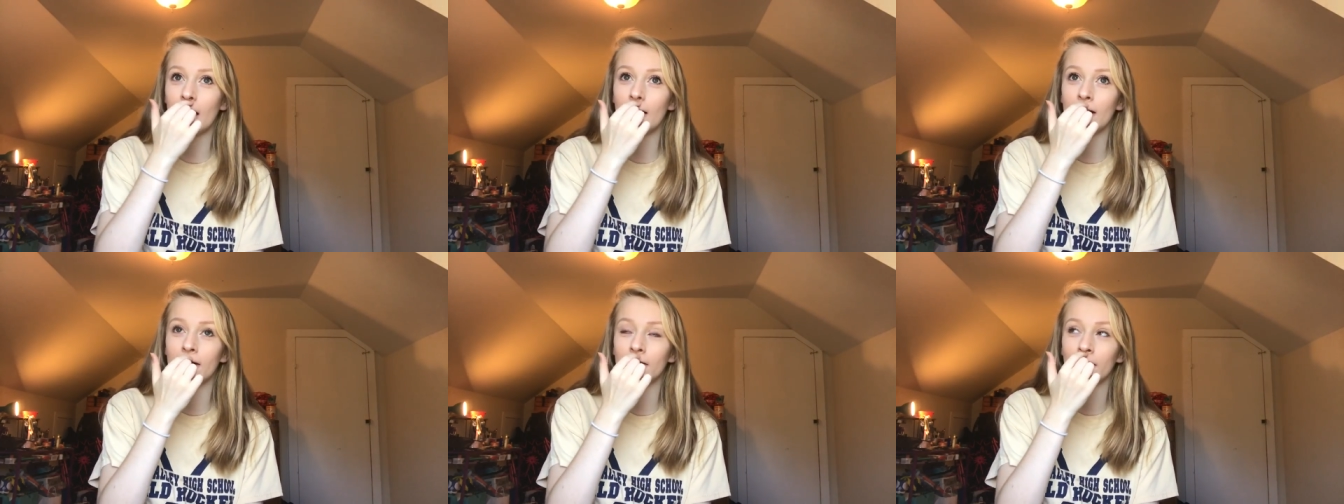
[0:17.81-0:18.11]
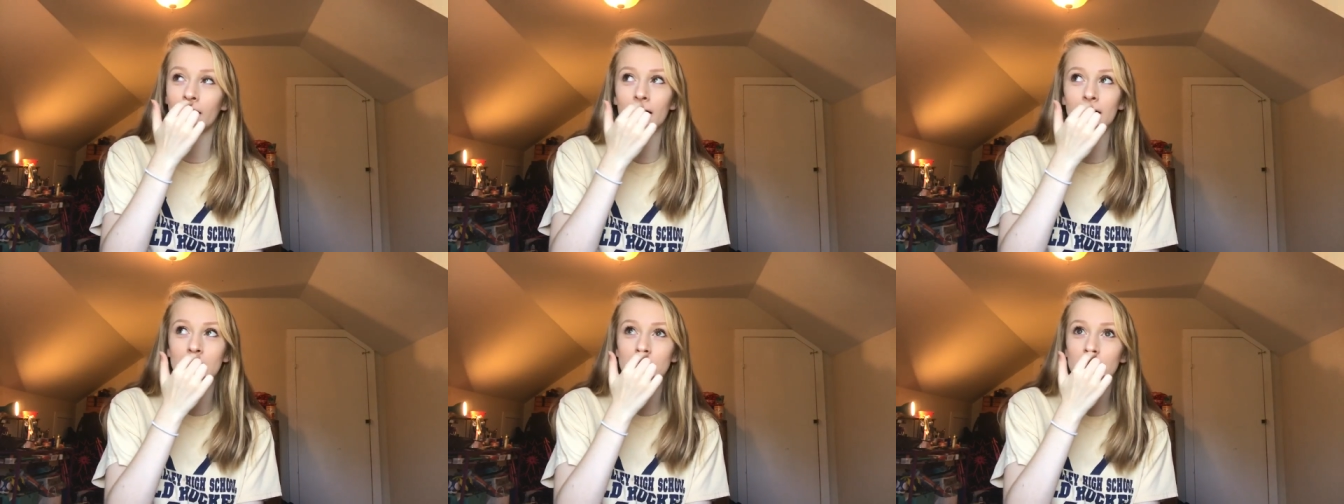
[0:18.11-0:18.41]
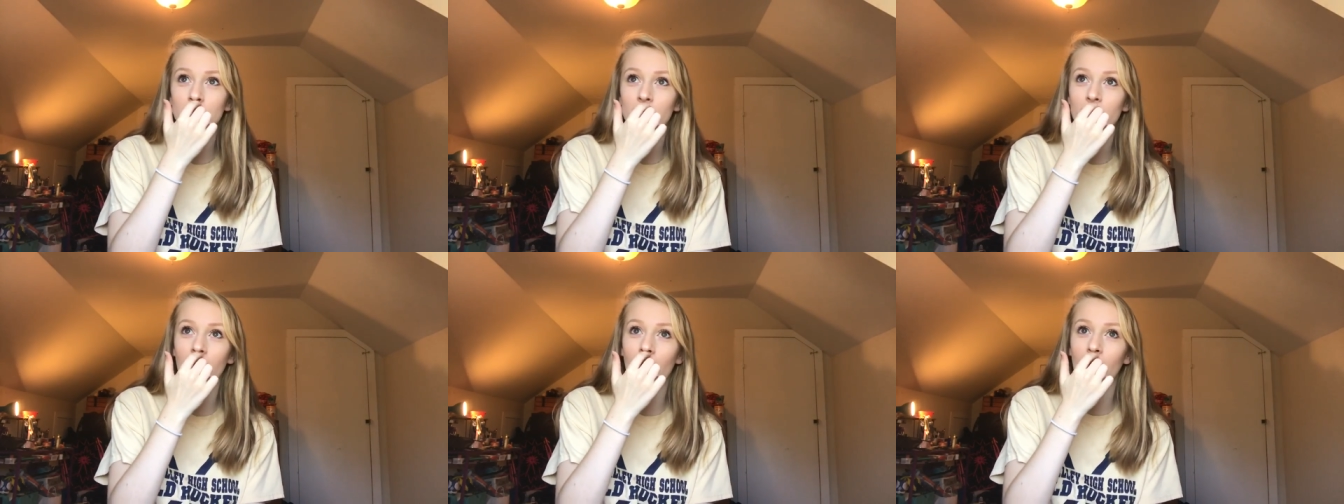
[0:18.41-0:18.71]
And the
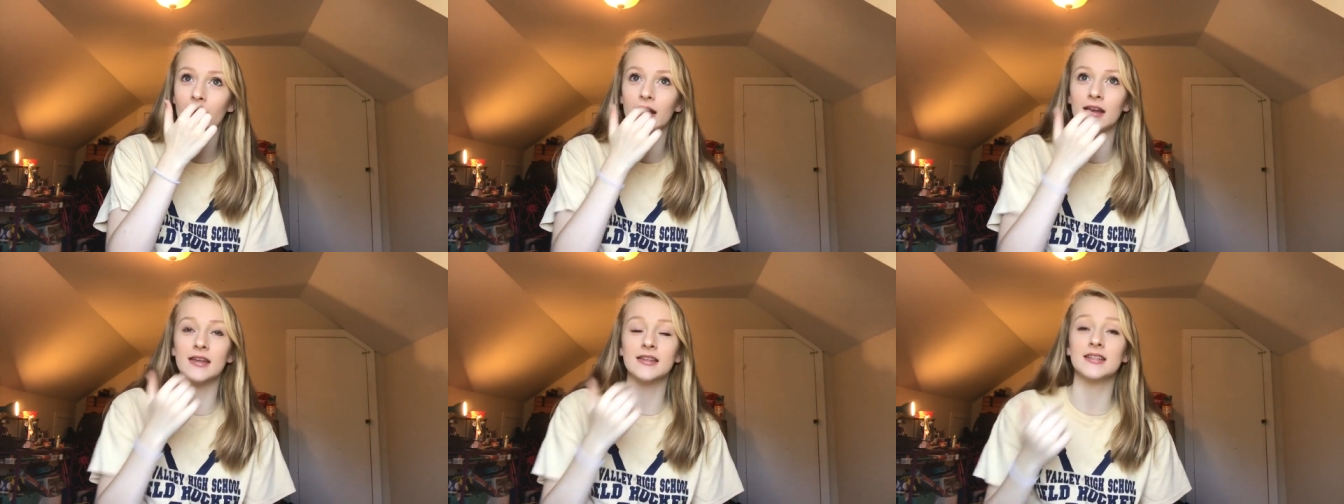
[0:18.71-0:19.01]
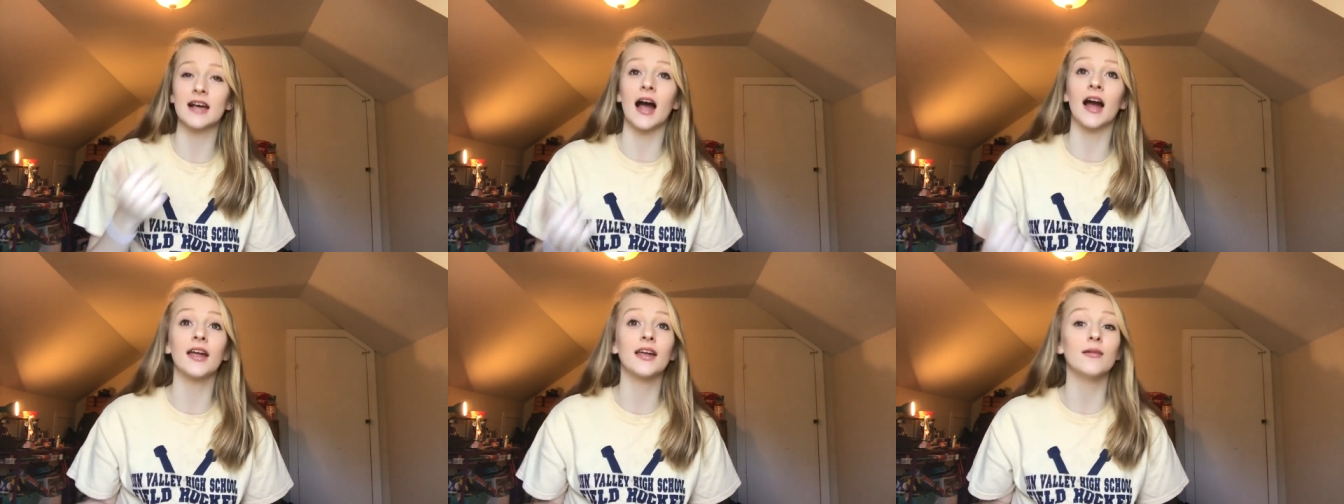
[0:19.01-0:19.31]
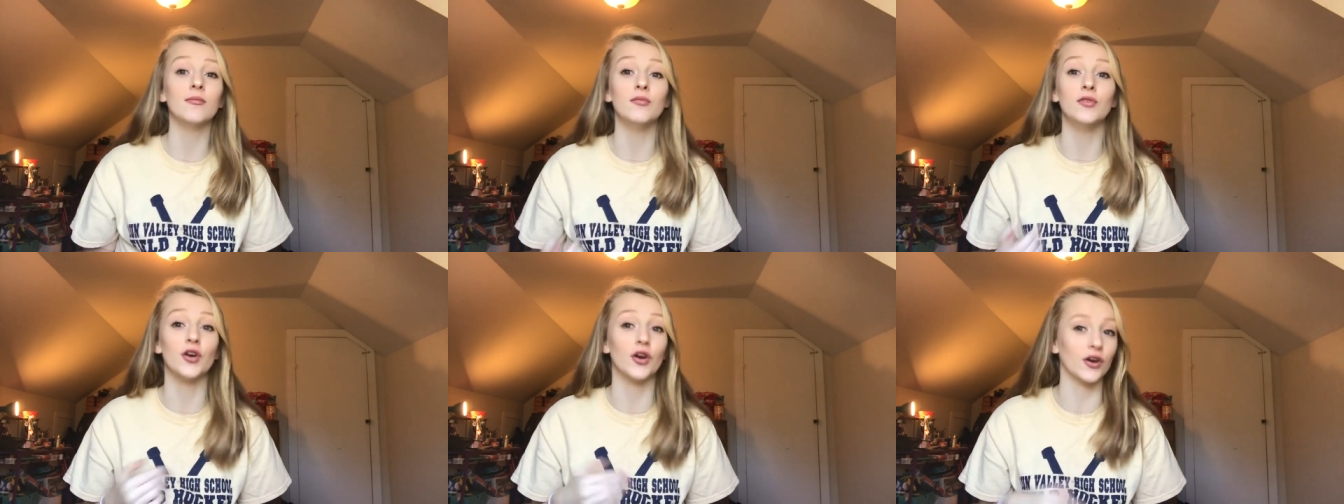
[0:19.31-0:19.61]
answer to that is I
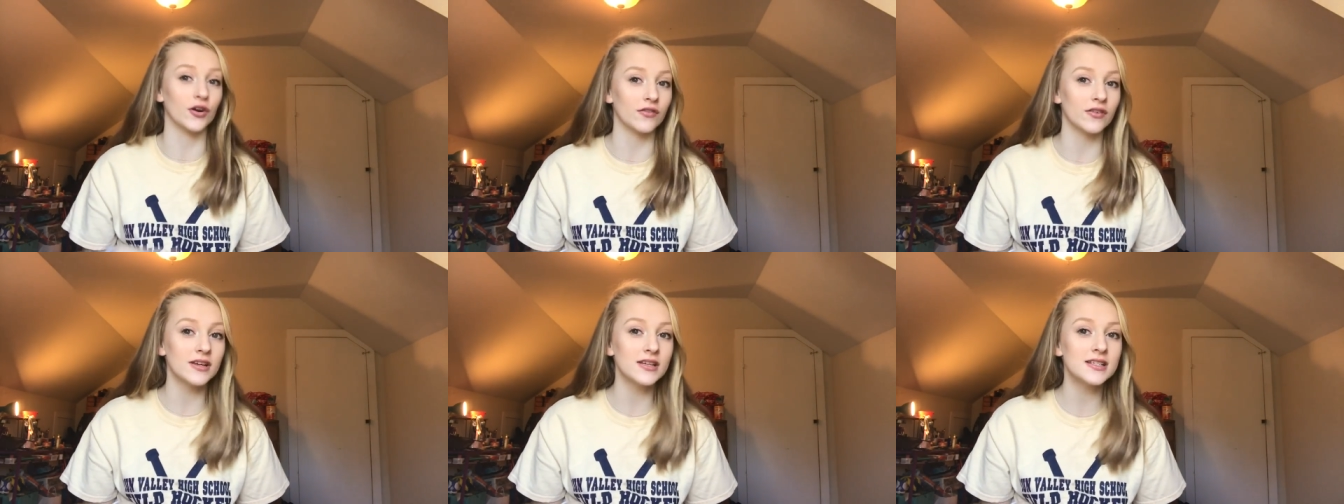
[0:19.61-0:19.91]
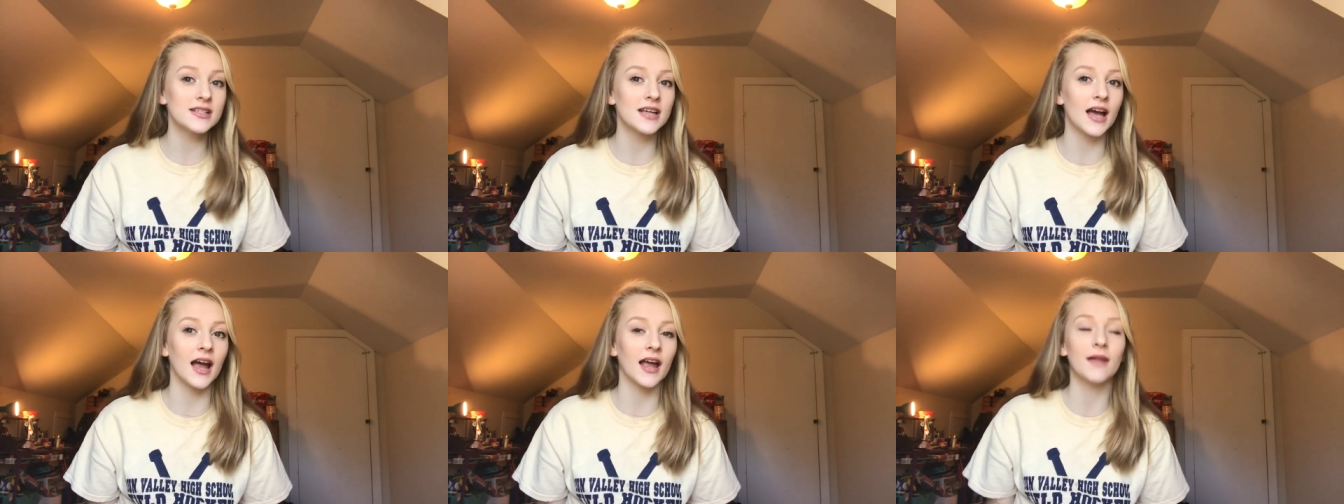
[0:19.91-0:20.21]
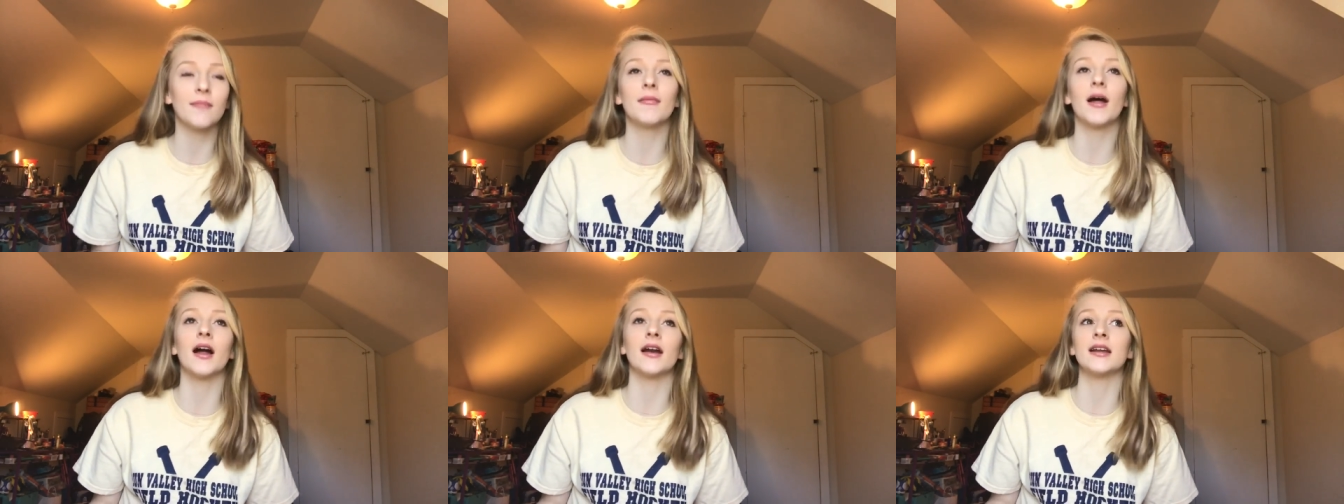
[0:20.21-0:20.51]
am nervous. I
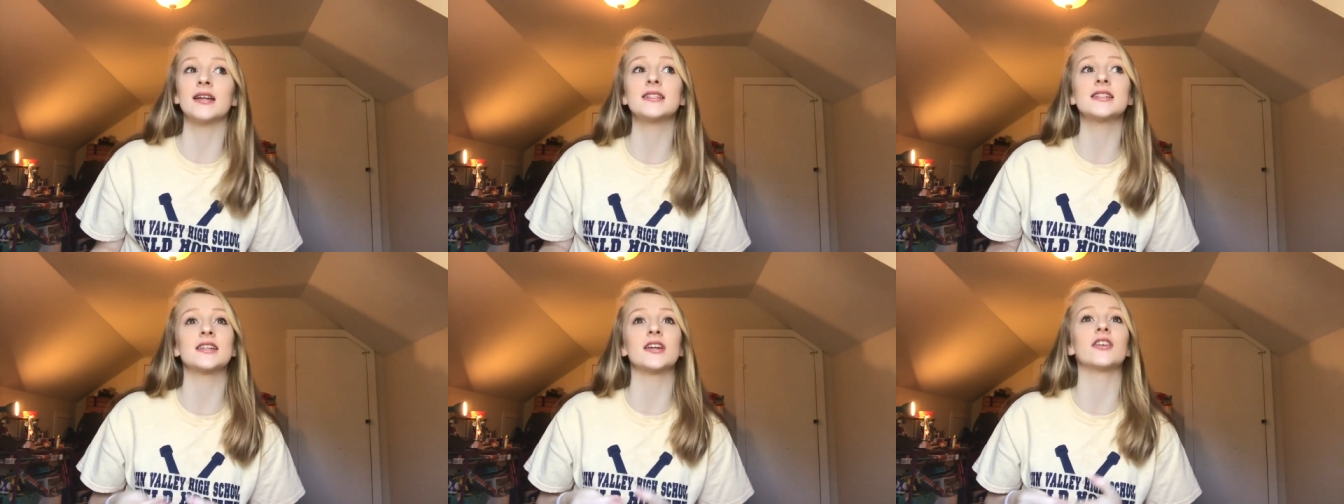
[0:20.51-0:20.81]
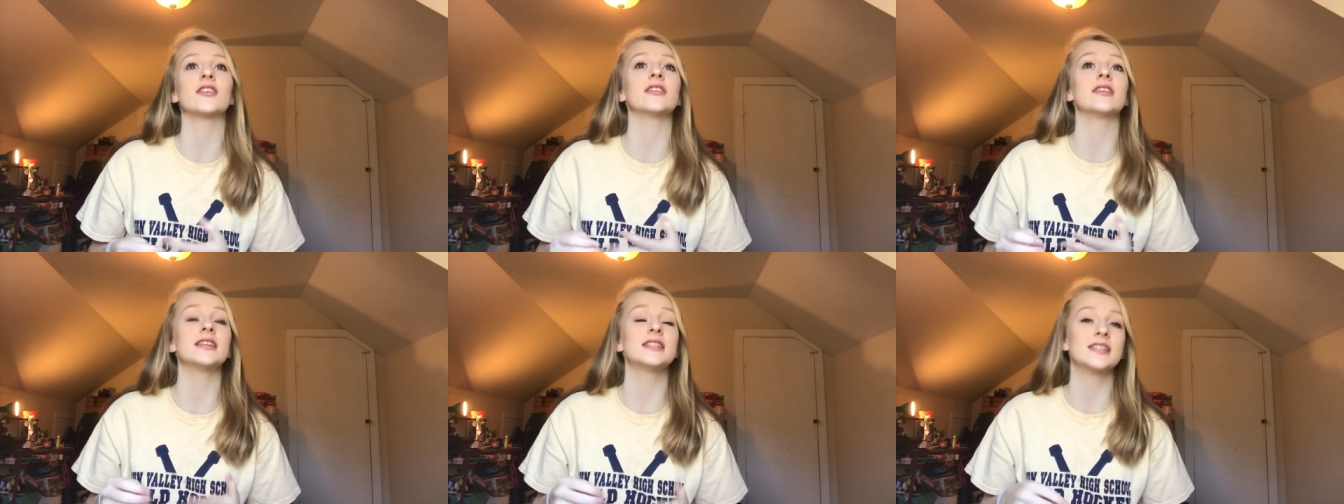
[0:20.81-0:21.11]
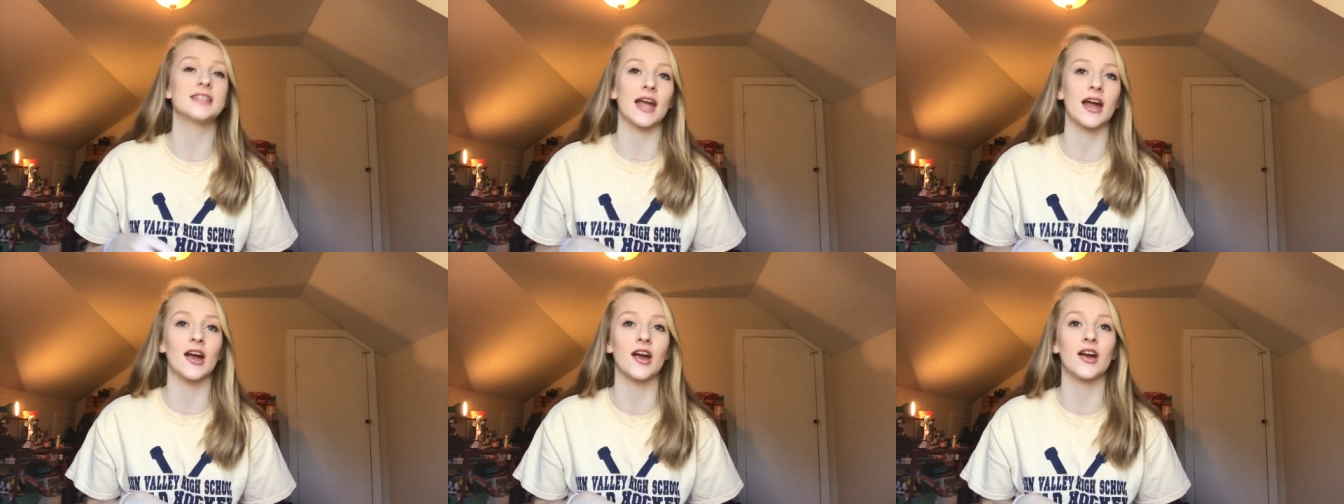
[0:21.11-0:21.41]
am not necessarily
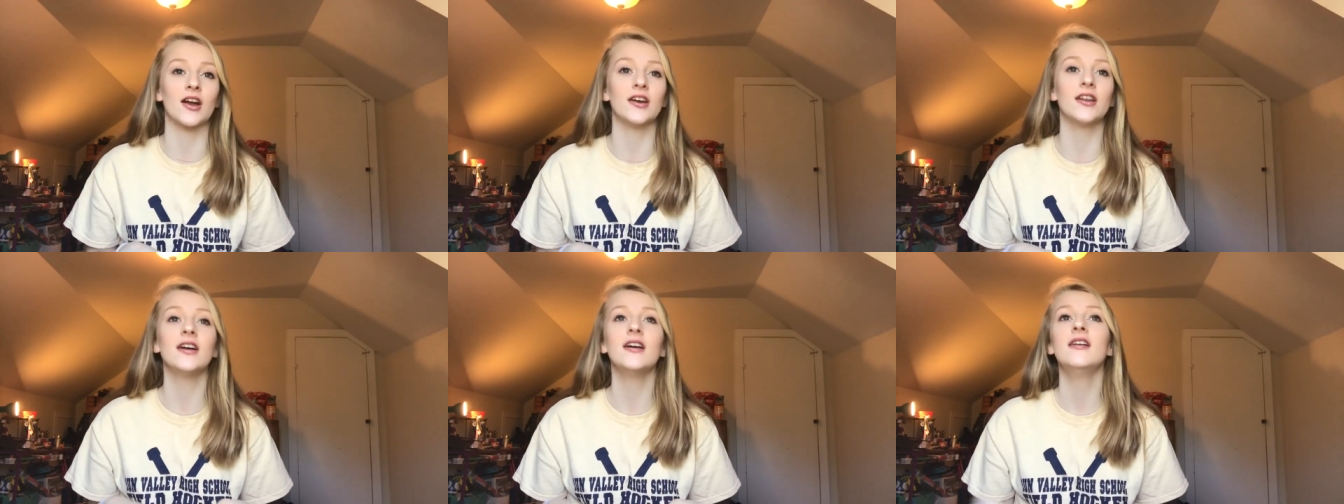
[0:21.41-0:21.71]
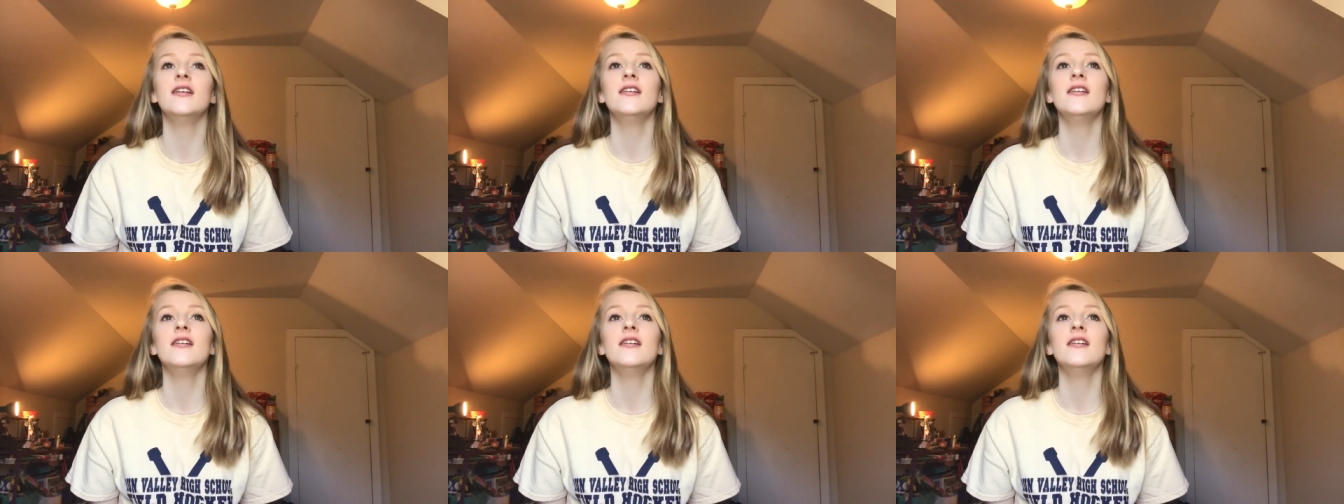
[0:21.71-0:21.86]
scared.